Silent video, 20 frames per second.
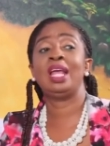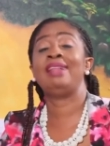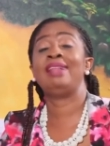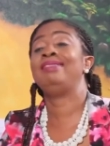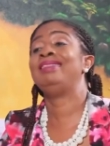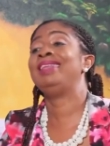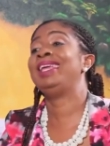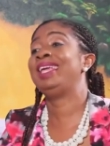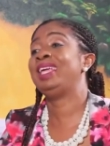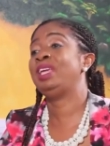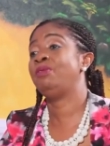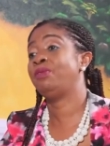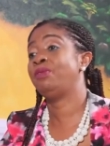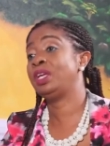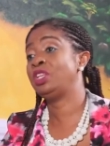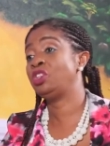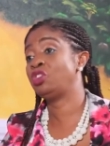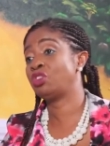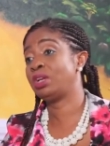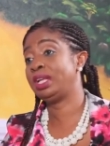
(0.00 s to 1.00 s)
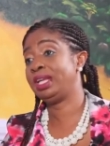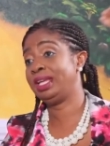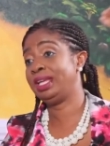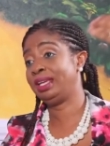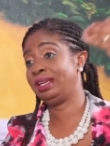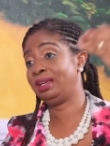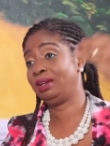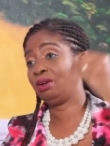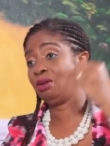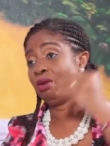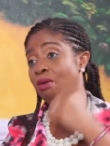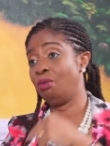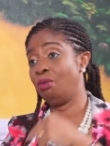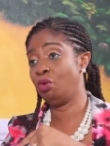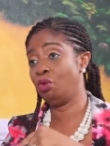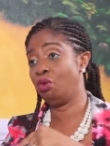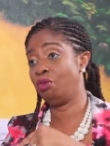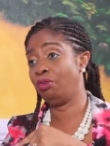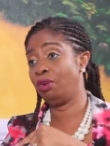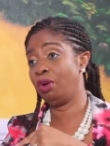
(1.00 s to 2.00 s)
So that they eventually come
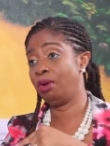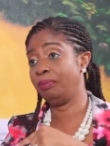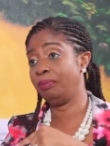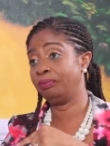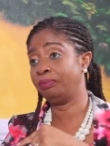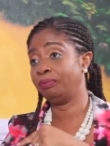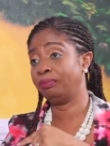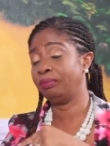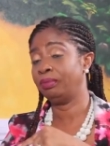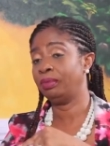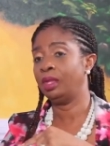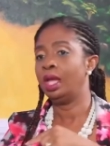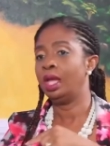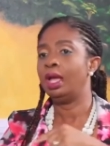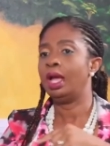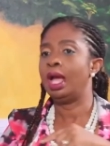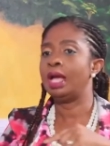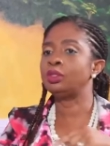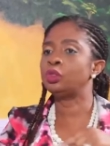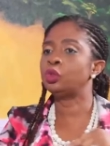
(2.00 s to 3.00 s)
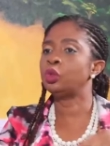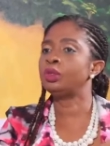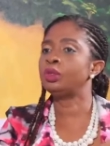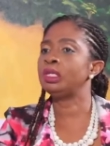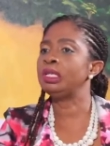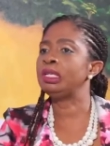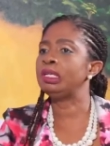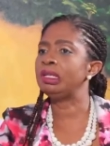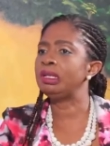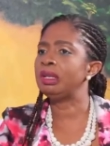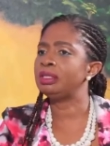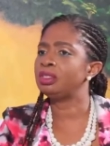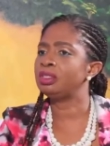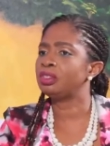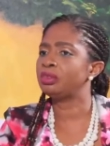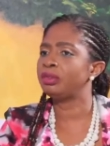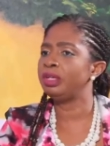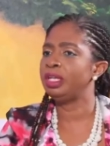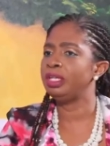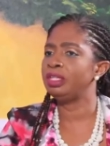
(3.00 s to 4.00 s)
over. And so think it
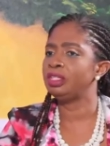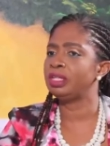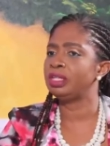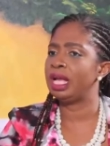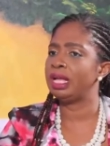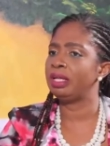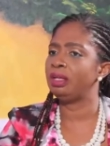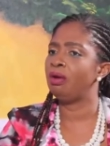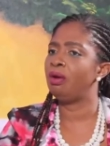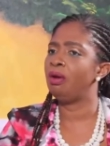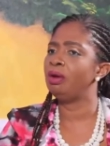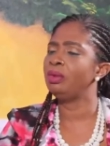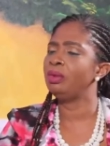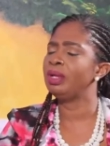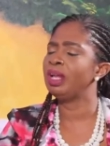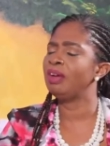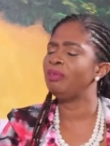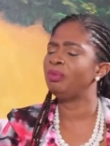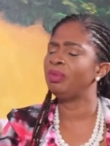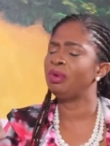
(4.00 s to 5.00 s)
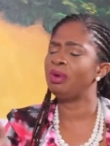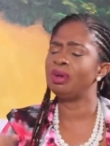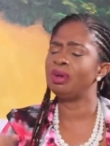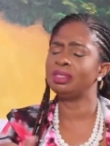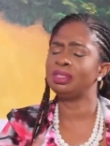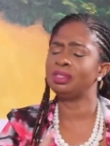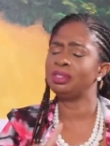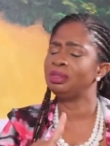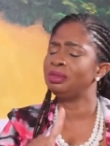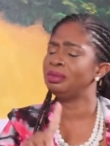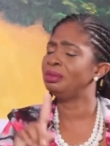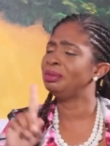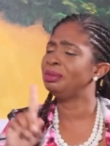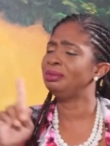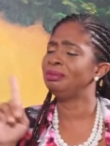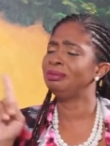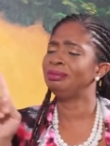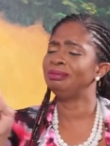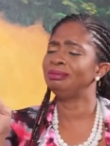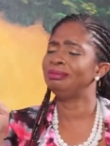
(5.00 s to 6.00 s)
not strange that God would have brought
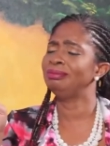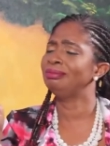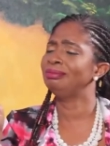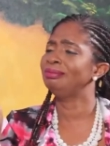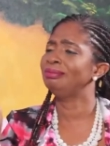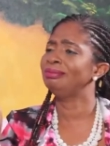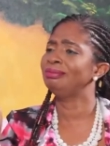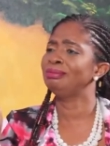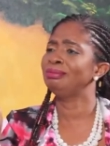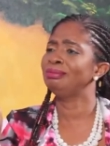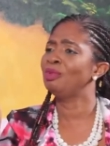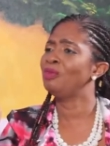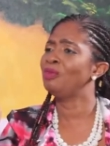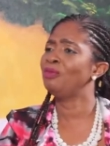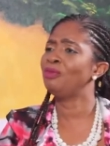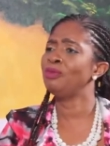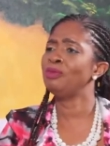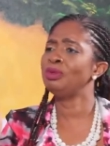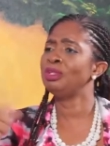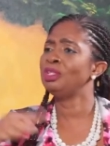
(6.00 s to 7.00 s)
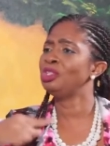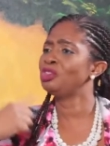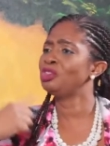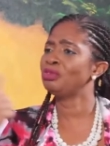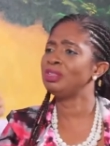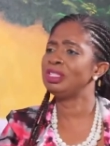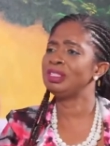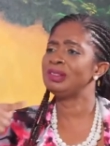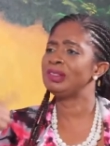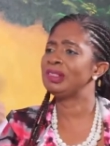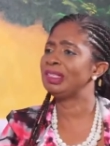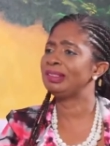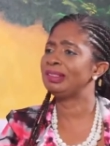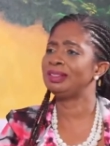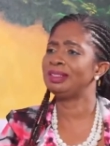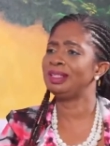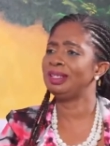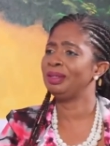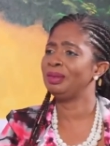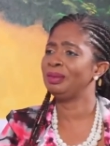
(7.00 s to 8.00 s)
you full
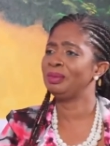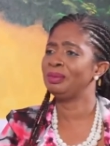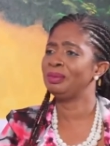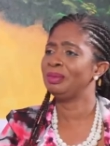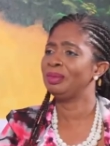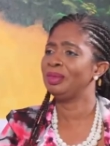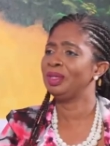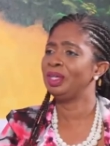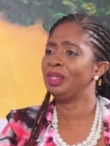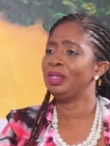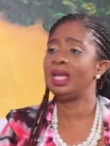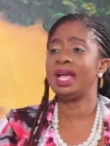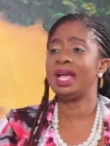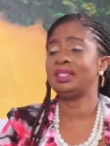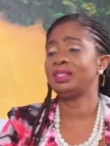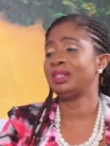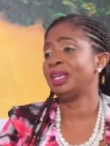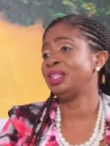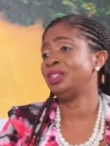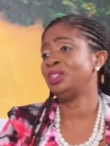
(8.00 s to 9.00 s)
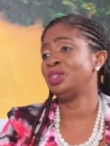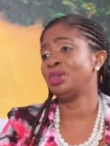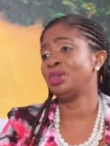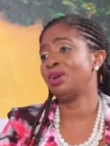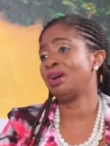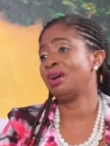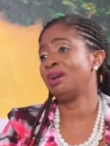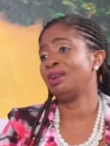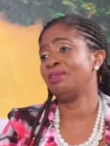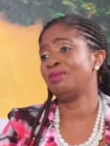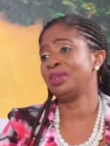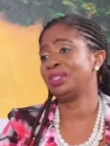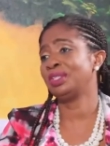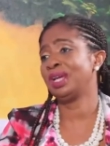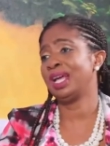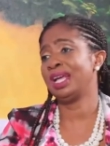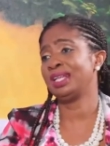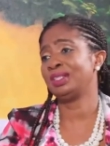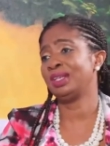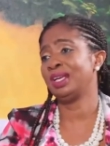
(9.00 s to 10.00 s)
360. You had to endure all of
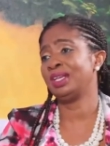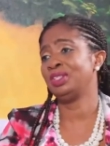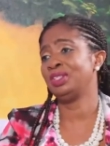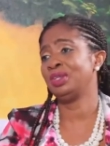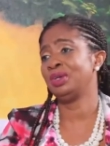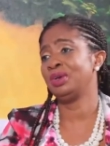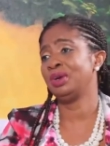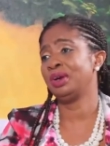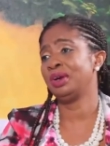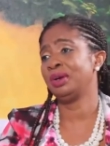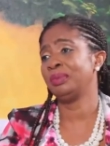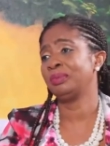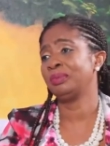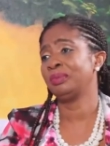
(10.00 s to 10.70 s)
what you had to endure.